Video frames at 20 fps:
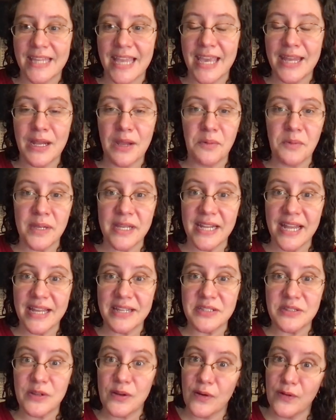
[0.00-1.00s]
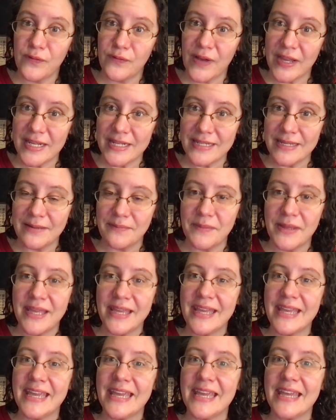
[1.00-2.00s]
And Irene has to go find him
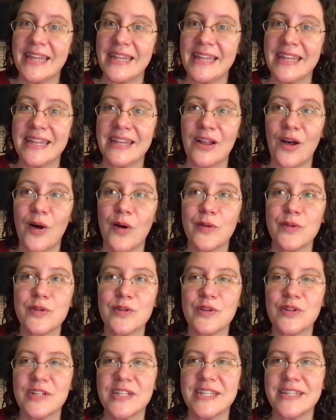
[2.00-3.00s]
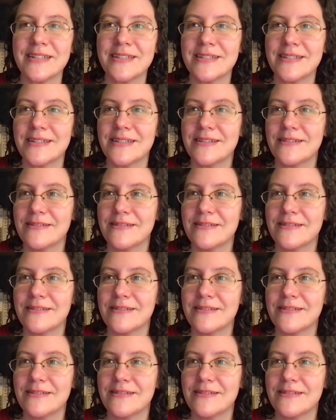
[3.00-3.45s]
in an alternate